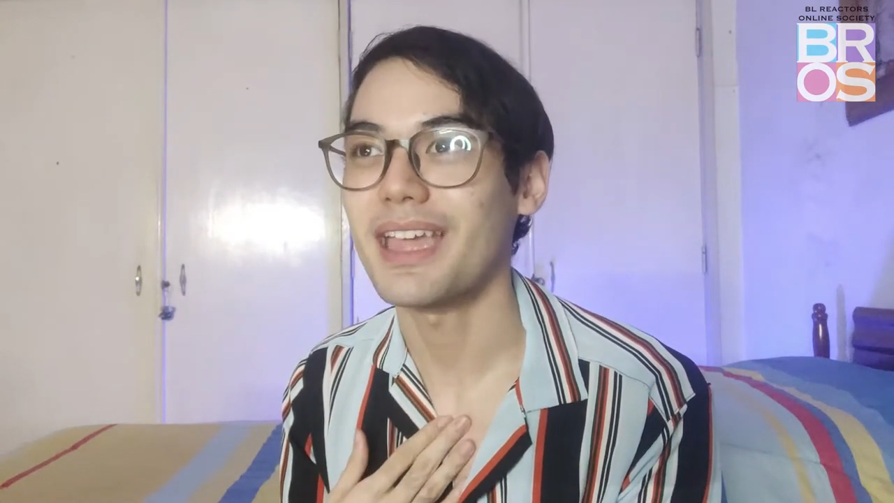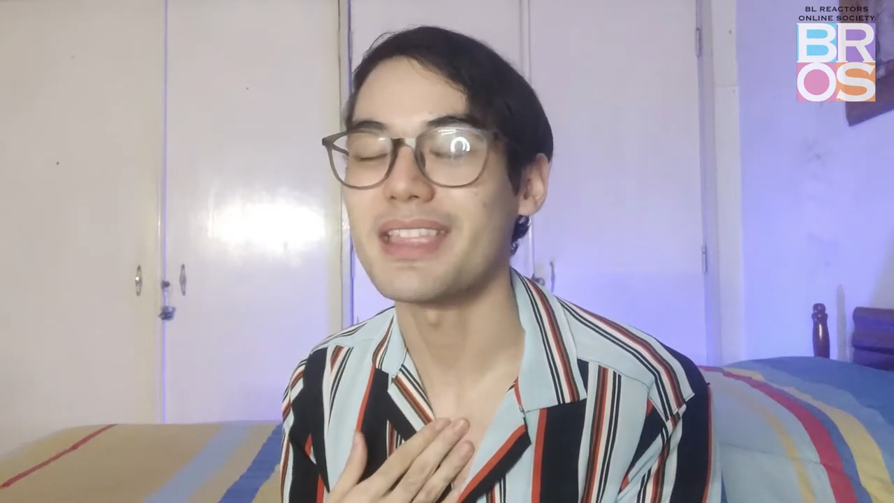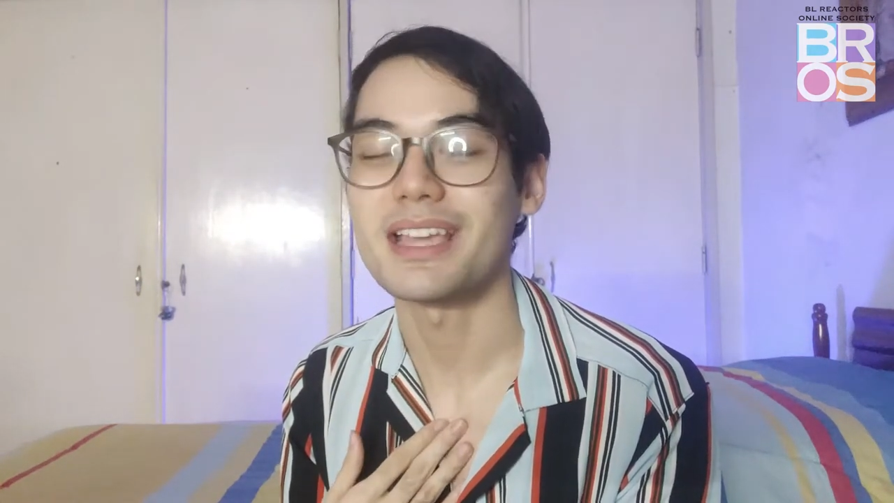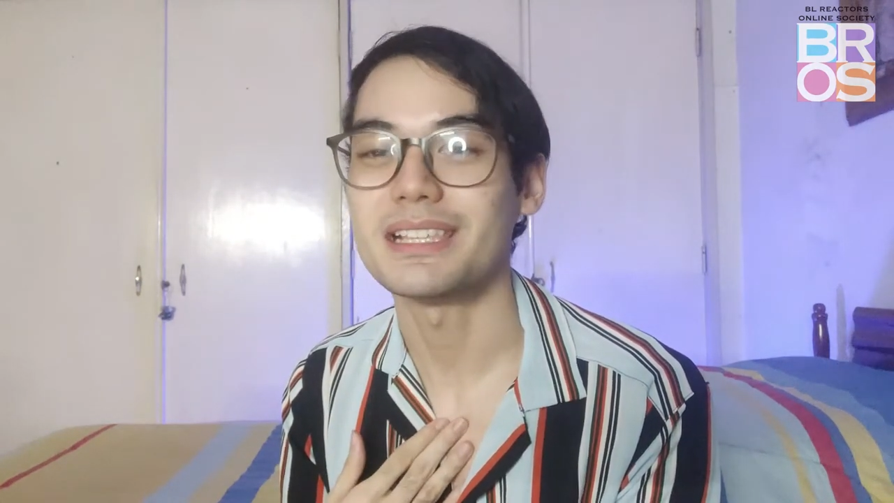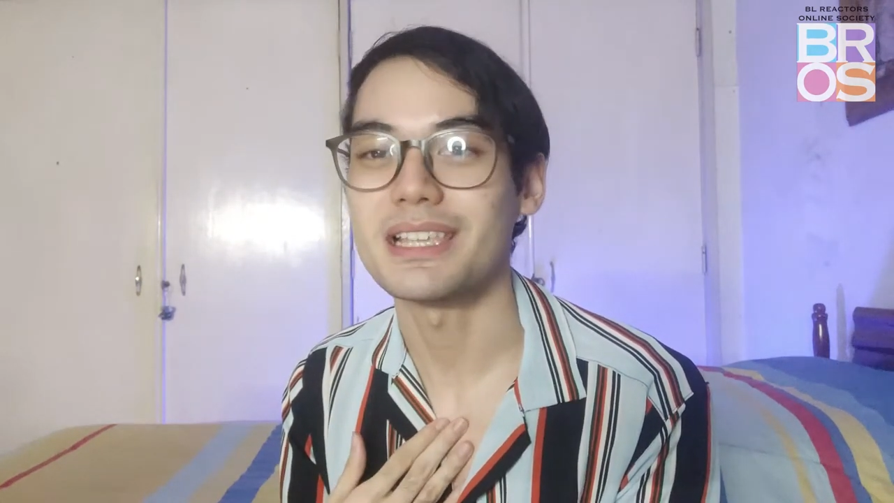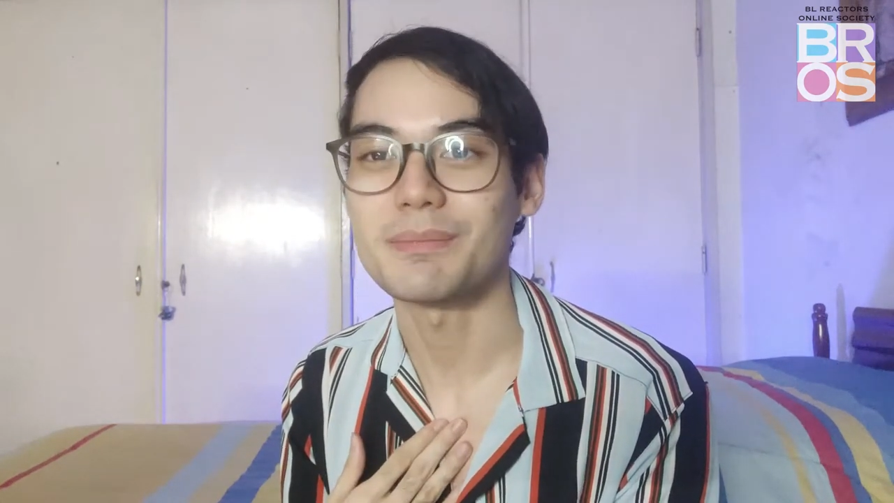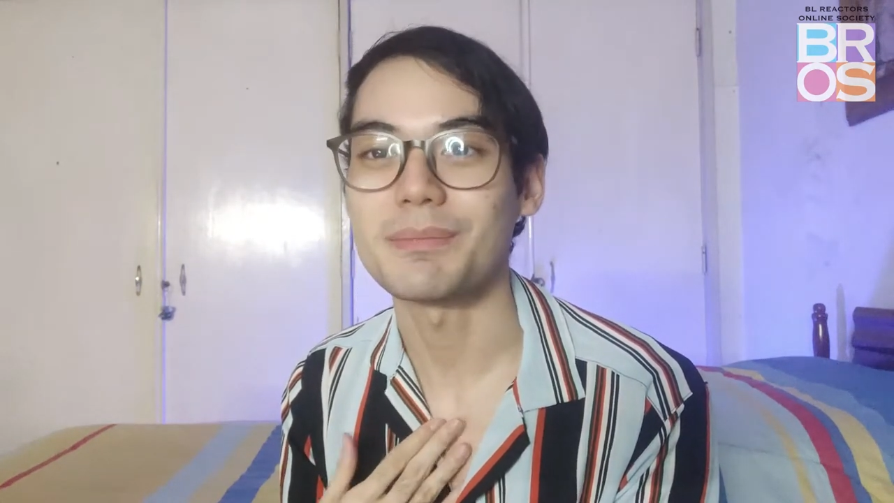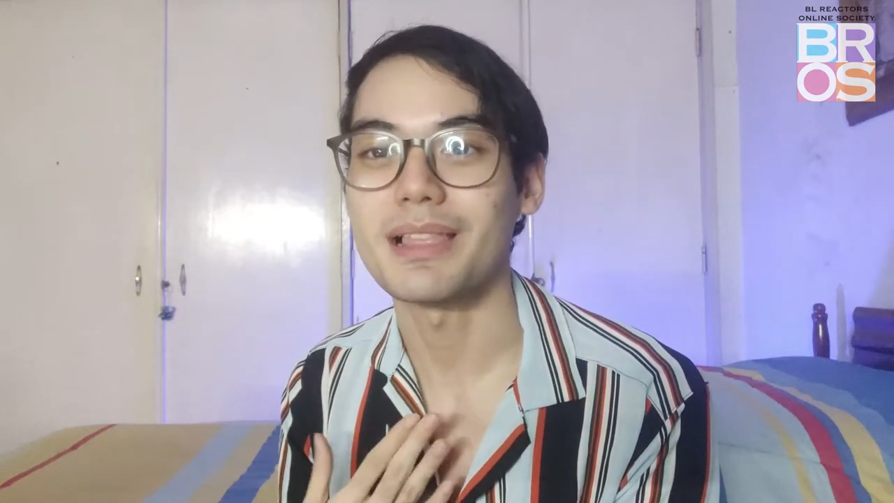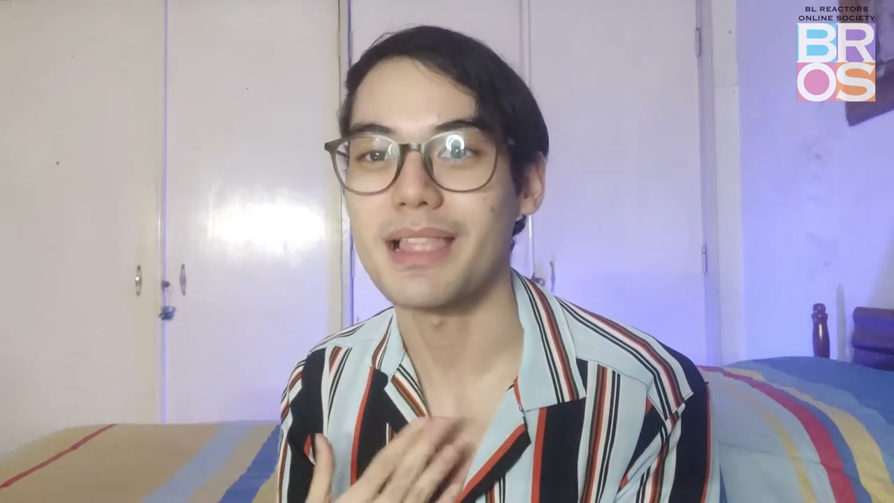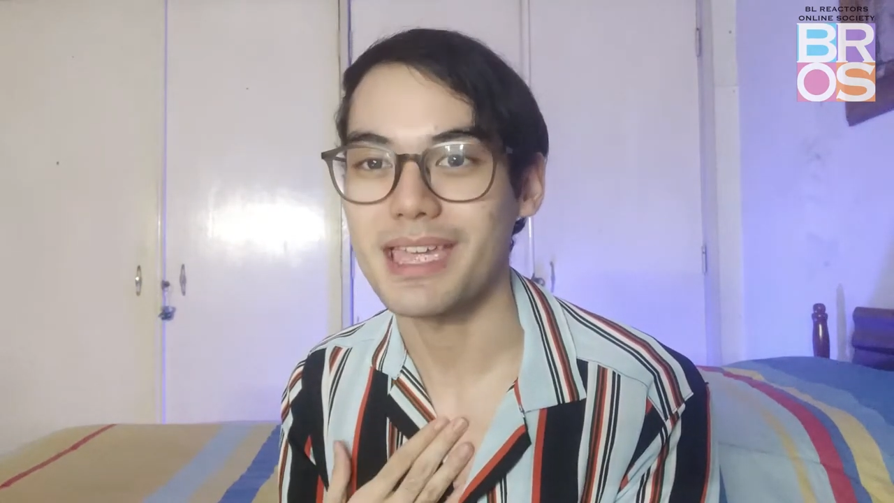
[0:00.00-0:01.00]
and I sleep
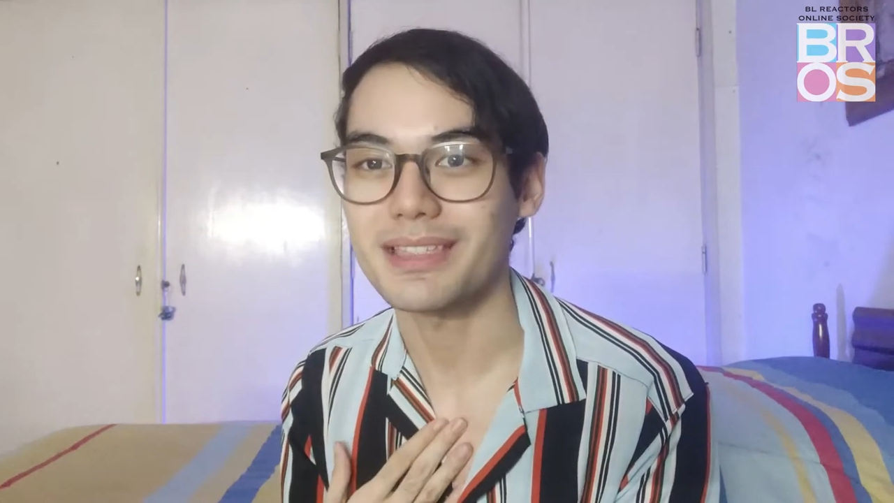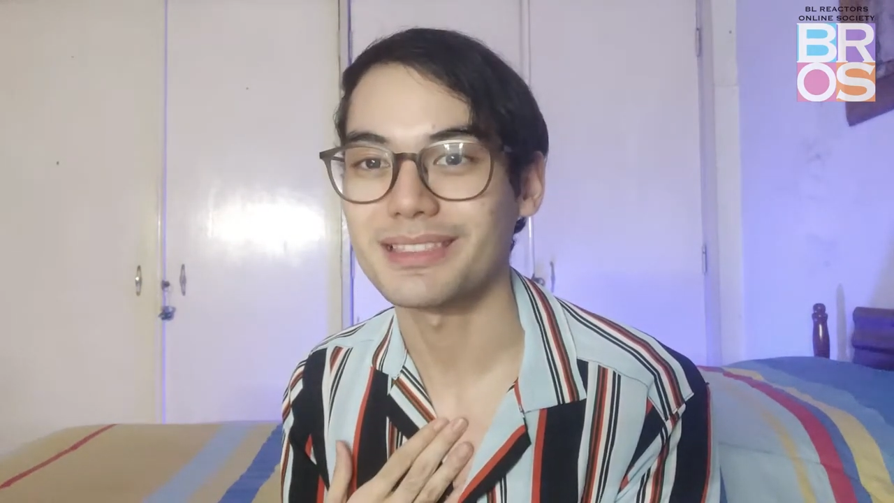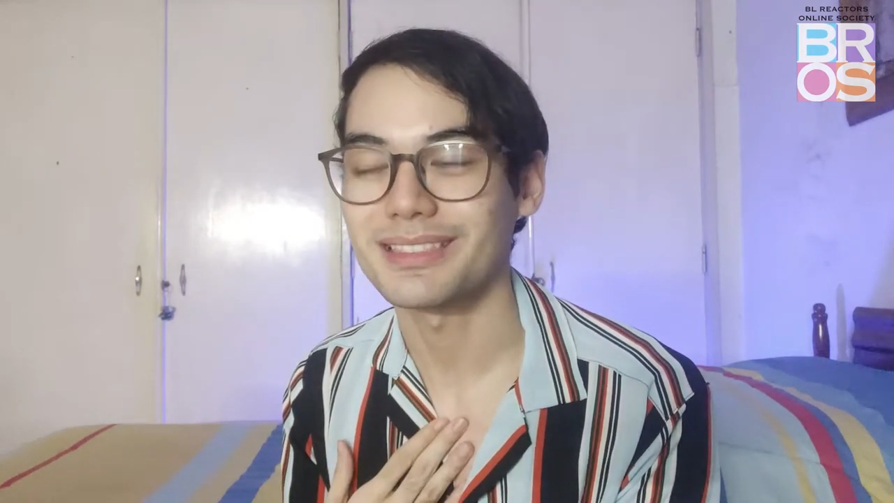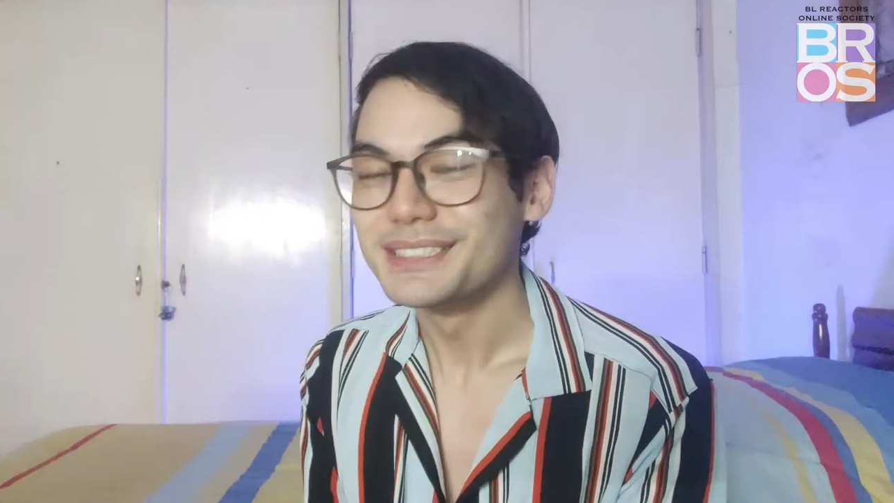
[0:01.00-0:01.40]
late.